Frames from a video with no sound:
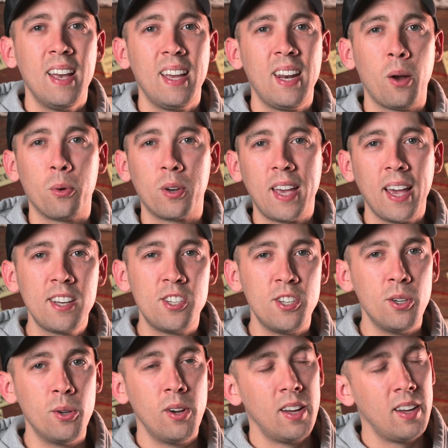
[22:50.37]
and I will catch
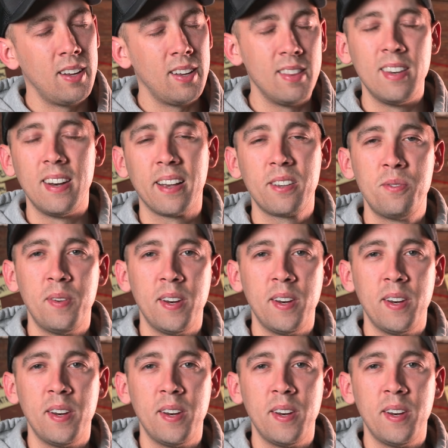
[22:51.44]
you in the next